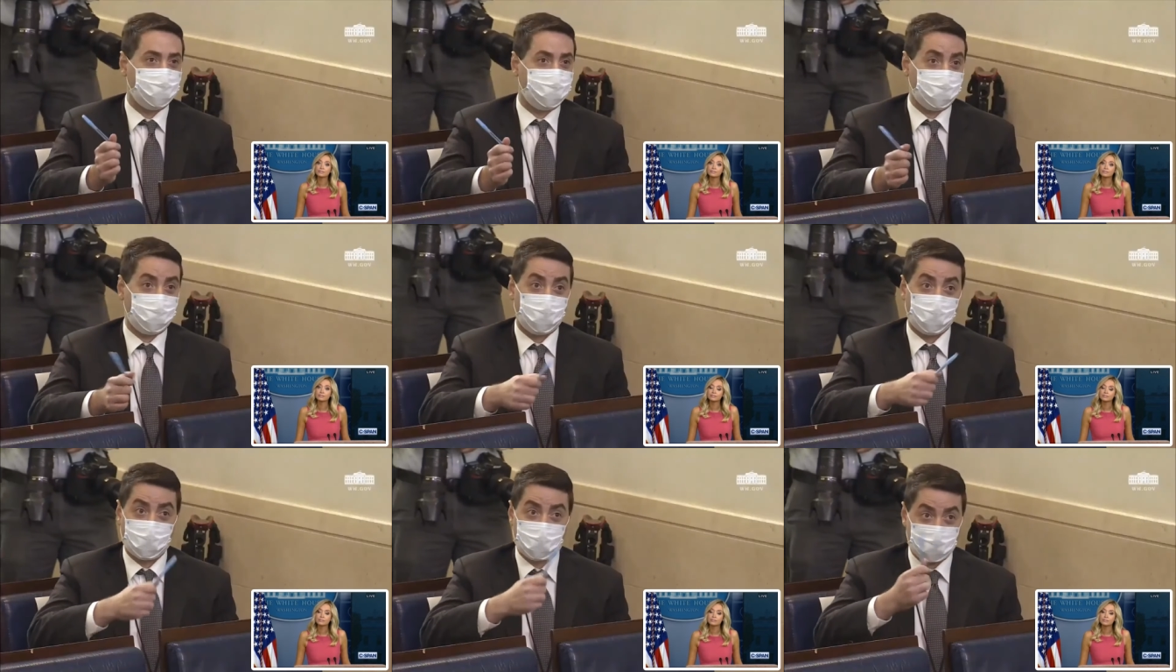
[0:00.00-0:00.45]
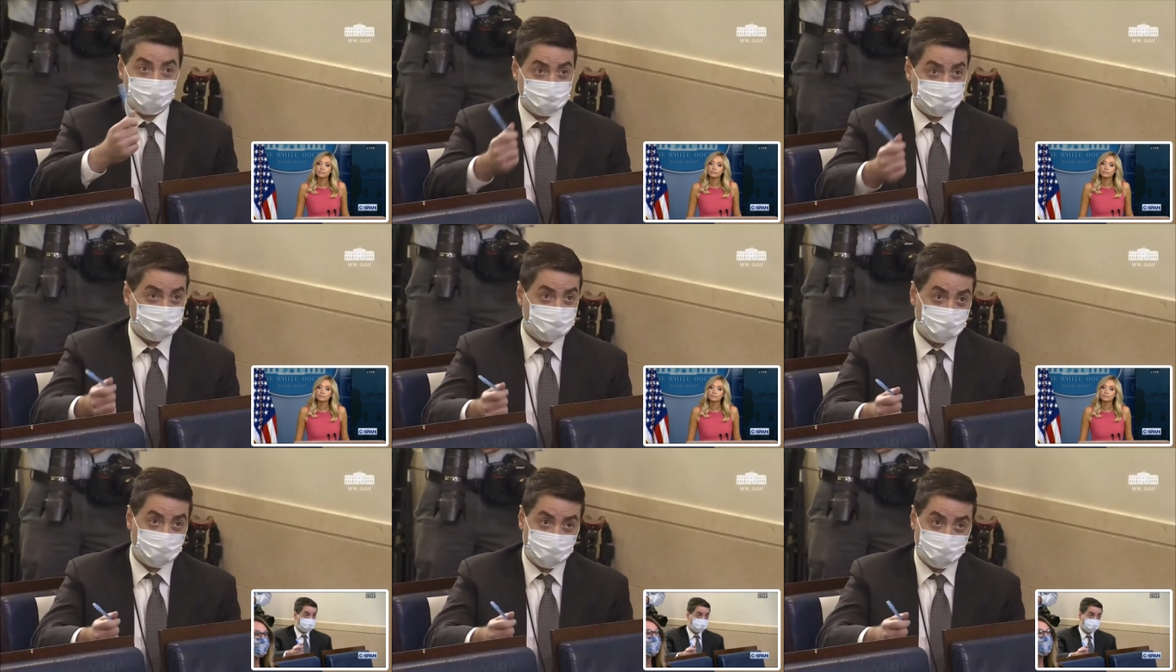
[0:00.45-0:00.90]
and the world
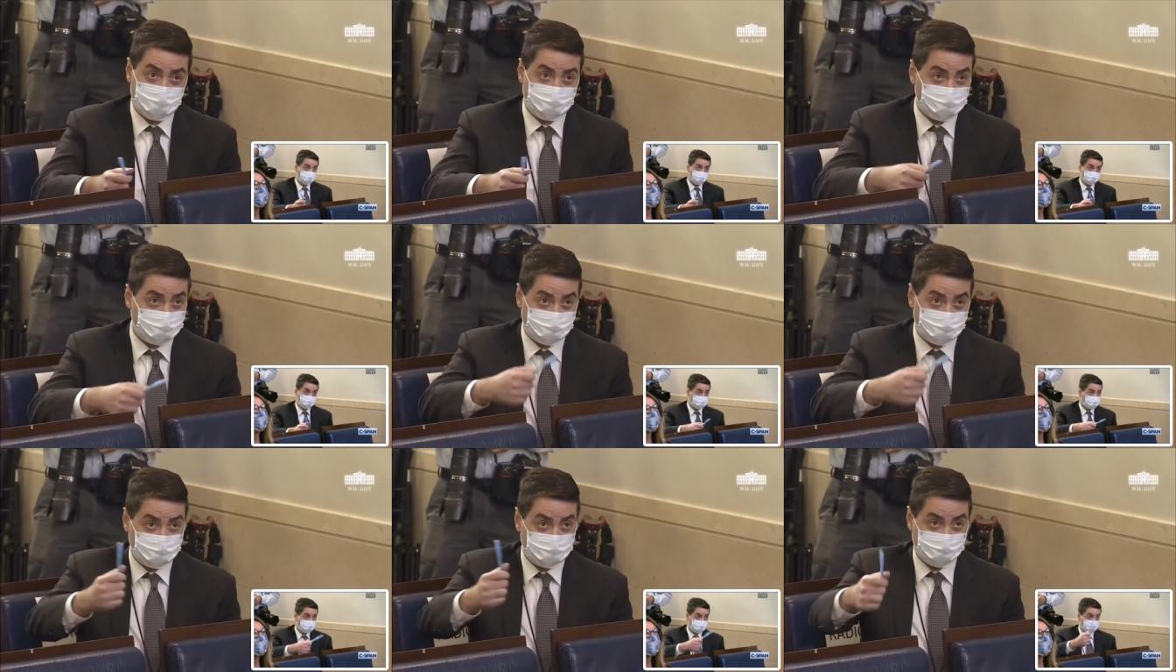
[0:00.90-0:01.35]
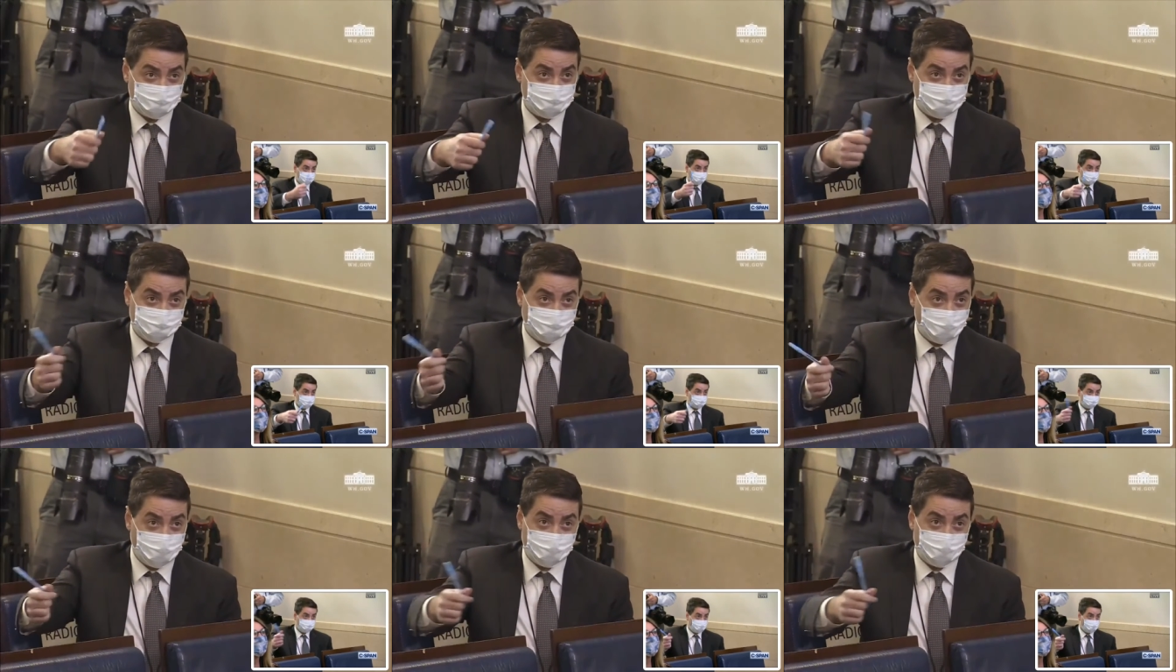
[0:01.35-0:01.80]
saw that this
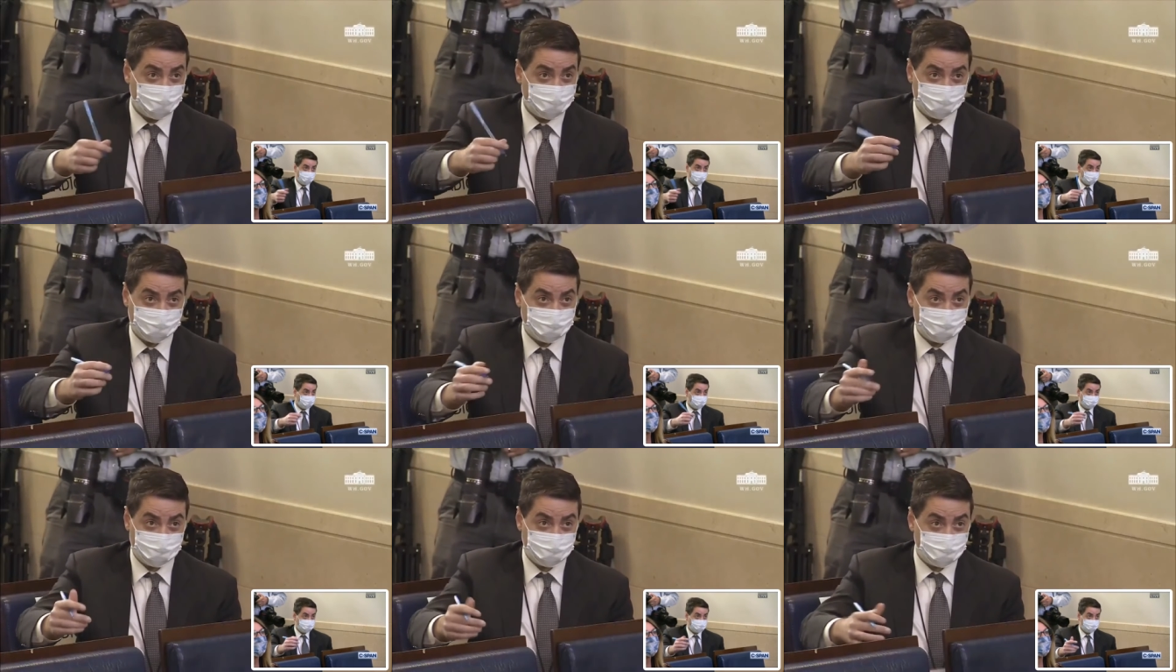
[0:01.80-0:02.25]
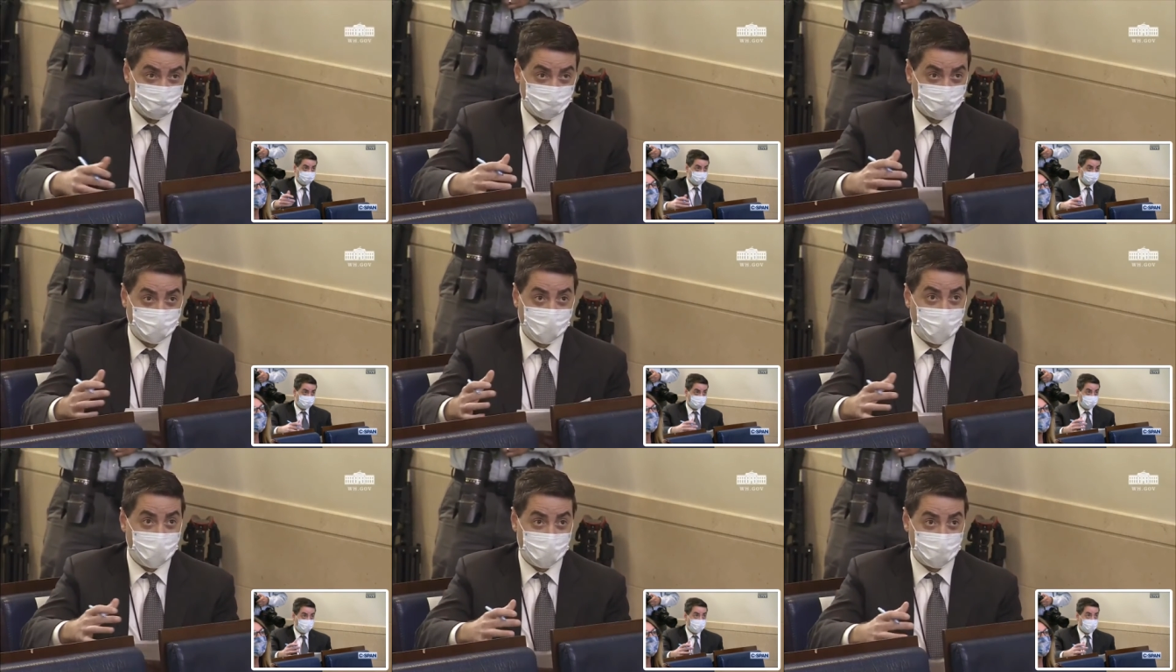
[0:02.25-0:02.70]
violent
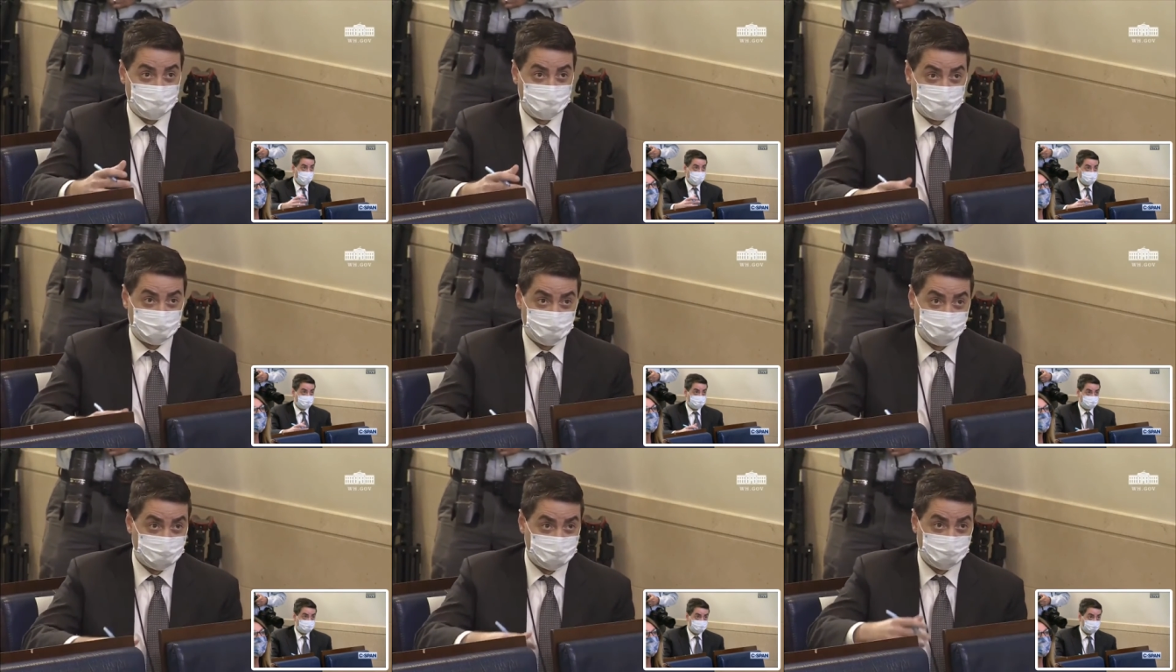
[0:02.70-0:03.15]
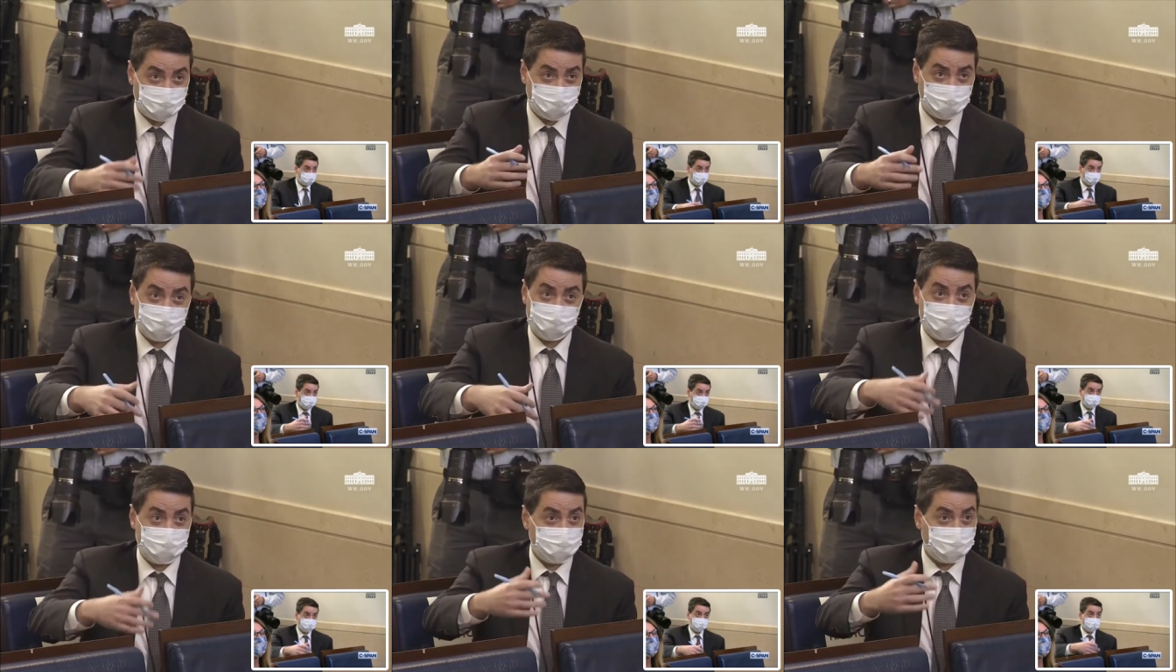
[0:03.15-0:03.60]
clash
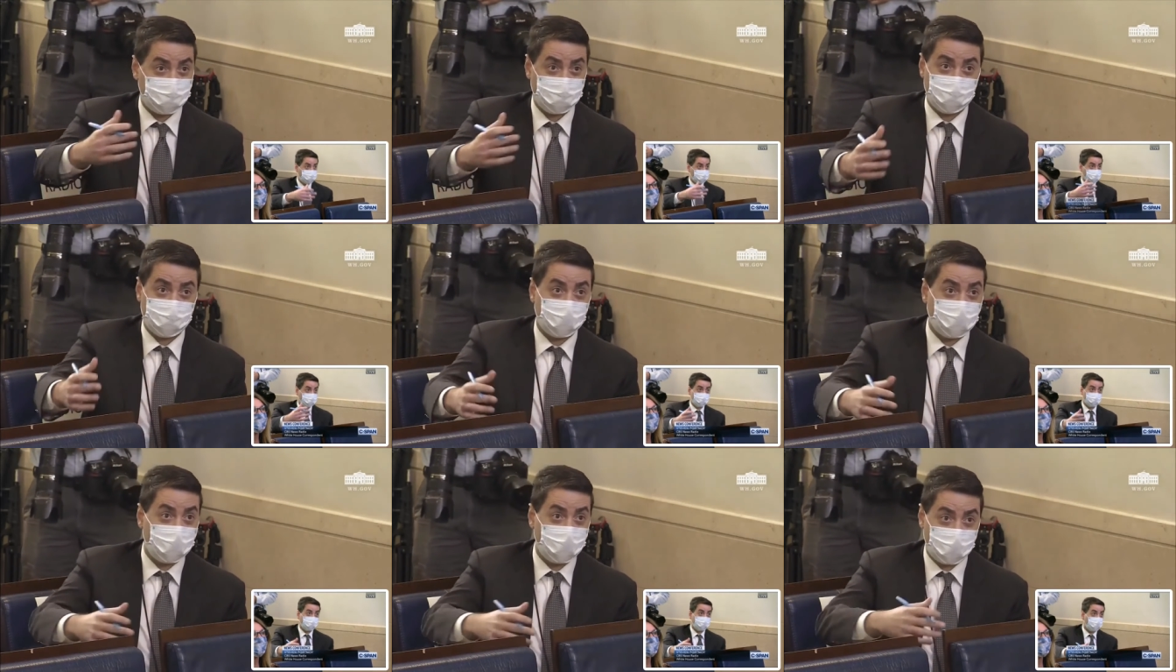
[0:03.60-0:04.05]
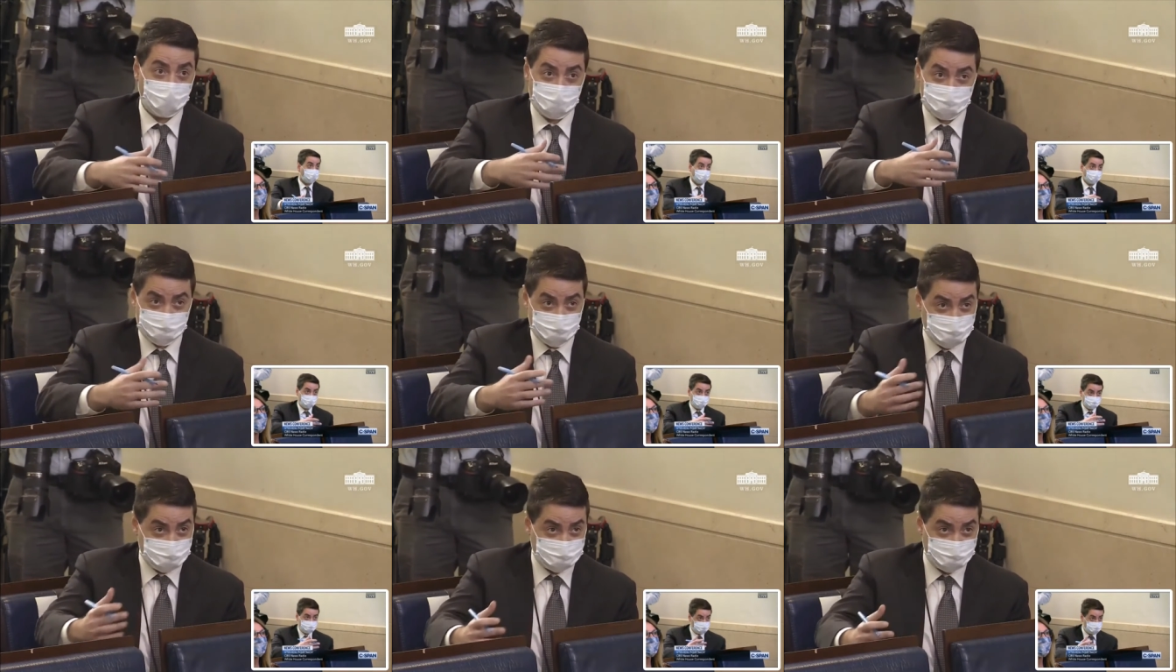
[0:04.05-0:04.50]
between people who were
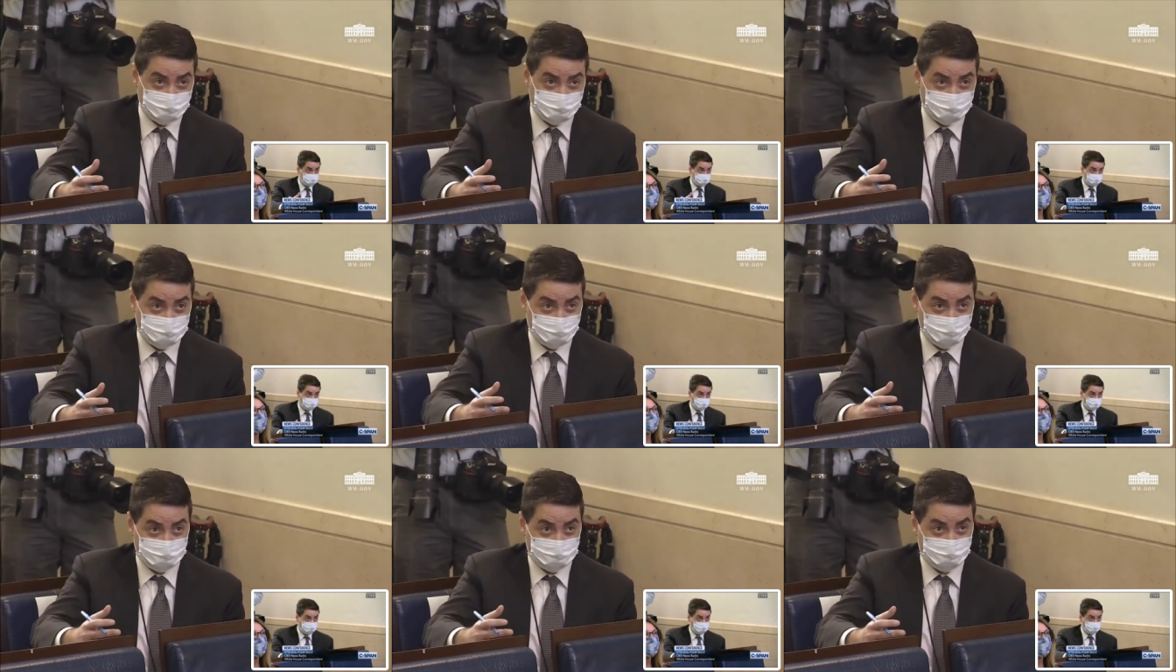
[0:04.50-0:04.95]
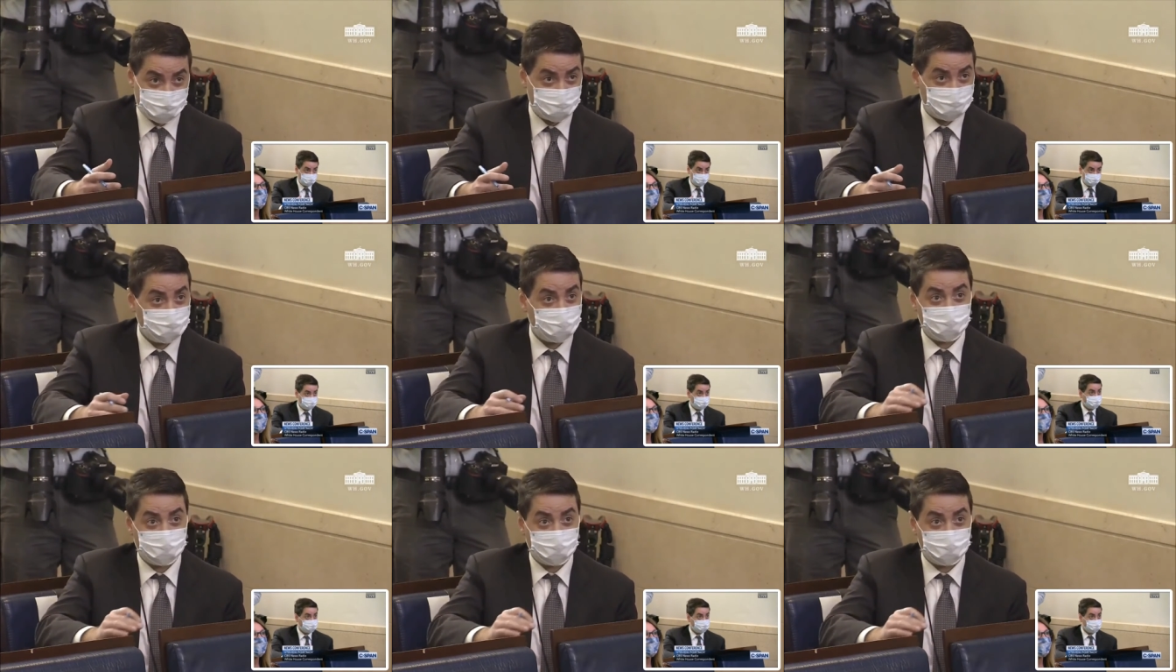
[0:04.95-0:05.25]
otherwise peacefully protesting.